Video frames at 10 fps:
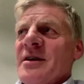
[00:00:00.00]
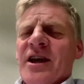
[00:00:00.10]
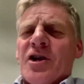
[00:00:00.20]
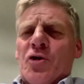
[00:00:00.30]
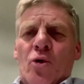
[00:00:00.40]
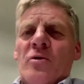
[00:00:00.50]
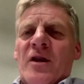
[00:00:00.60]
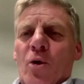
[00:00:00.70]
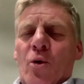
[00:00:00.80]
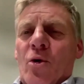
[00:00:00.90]
ignore
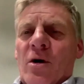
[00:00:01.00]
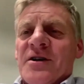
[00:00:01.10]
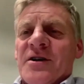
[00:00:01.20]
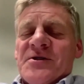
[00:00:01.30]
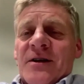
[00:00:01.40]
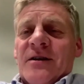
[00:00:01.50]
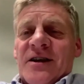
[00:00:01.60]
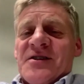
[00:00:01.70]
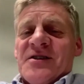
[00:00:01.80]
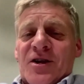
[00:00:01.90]
the law. In New Zealand,
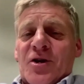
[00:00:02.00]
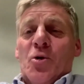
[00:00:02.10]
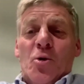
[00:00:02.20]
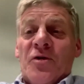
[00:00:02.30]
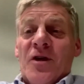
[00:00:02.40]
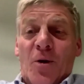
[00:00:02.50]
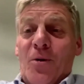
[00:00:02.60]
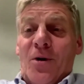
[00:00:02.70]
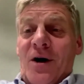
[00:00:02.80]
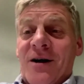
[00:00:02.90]
they just ignored the
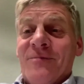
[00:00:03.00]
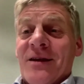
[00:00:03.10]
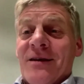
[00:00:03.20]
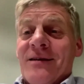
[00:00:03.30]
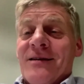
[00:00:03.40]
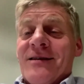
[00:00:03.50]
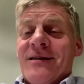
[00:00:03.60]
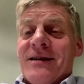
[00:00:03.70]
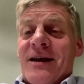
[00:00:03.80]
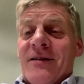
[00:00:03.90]
law.
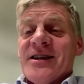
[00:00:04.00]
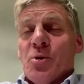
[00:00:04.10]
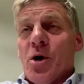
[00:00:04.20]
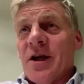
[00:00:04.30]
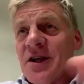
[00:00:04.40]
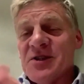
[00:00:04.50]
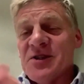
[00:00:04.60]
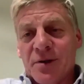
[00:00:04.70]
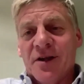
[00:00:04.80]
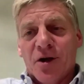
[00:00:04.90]
And that's why it needs
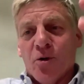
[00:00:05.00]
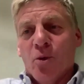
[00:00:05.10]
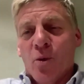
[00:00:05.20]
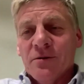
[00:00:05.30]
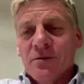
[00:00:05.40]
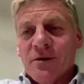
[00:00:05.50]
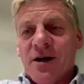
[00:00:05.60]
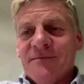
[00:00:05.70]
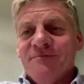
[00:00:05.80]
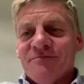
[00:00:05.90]
political will,
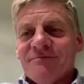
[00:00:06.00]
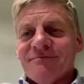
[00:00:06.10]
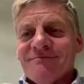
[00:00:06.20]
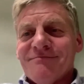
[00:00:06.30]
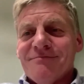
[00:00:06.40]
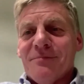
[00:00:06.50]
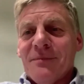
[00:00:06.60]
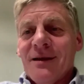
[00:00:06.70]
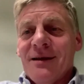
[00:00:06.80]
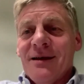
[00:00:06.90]
right?
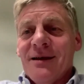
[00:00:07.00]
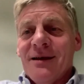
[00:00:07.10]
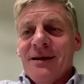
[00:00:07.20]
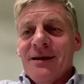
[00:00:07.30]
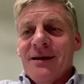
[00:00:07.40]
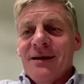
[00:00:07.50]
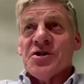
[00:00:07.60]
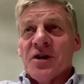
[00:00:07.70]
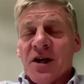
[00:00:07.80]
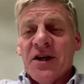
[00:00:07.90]
And
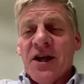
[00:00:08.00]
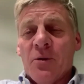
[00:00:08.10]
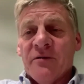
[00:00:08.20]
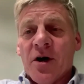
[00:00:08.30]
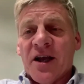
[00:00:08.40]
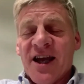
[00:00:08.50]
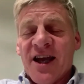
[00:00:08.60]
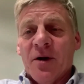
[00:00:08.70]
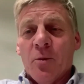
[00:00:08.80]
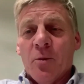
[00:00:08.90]
fortunately, now we've got a
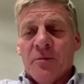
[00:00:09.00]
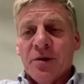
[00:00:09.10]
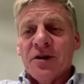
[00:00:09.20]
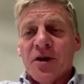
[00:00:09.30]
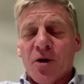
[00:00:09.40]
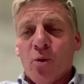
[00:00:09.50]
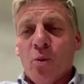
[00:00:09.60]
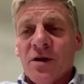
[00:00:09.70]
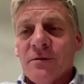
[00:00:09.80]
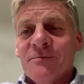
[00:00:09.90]
government with a political
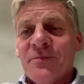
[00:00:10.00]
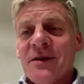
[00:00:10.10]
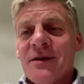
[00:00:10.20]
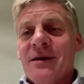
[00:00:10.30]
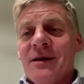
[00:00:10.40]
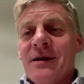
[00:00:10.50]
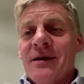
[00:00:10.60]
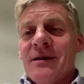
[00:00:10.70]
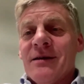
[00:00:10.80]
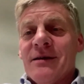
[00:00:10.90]
will.
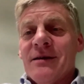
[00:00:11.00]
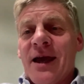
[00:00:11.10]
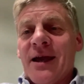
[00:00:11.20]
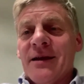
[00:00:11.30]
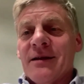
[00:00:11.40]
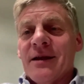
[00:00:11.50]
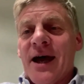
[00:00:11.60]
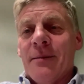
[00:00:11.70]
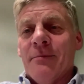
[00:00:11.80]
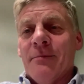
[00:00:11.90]
And
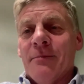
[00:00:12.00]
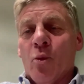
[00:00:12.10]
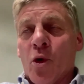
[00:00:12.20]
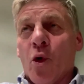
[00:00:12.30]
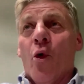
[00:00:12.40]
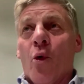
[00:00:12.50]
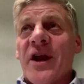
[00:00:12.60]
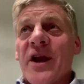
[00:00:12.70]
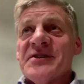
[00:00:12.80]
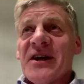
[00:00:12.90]
we're
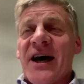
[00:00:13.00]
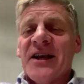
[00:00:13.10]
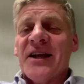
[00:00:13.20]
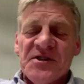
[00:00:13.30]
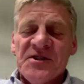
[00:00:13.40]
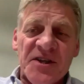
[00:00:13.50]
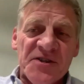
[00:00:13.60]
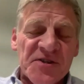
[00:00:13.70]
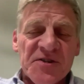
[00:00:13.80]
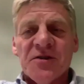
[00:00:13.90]
already starting to see the
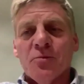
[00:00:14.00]
system